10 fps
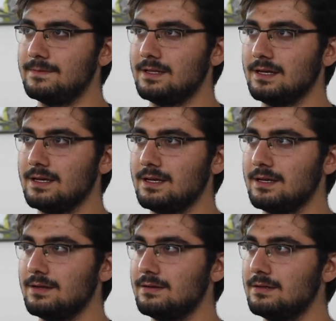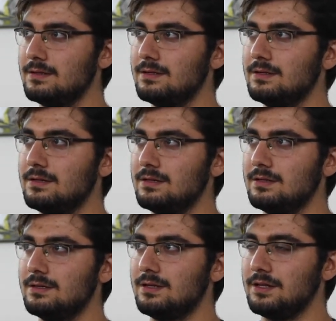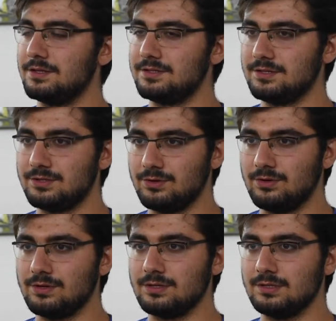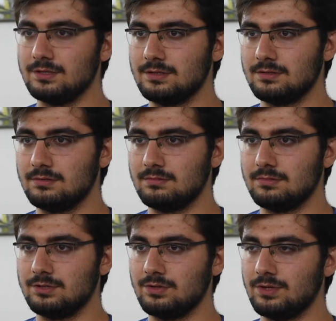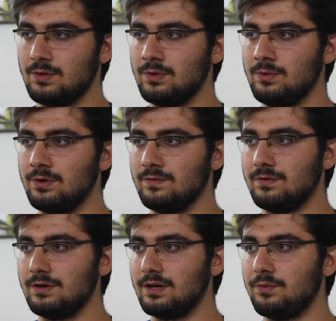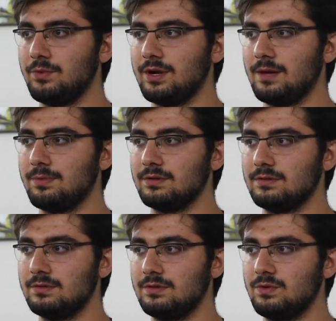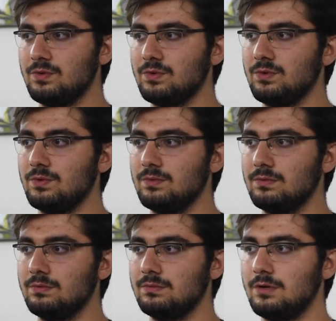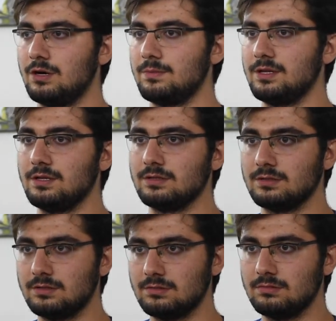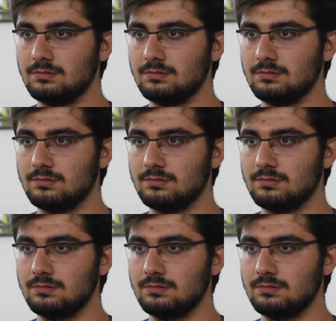they tell us these stories so that we wouldn't forget what happened to Armenians.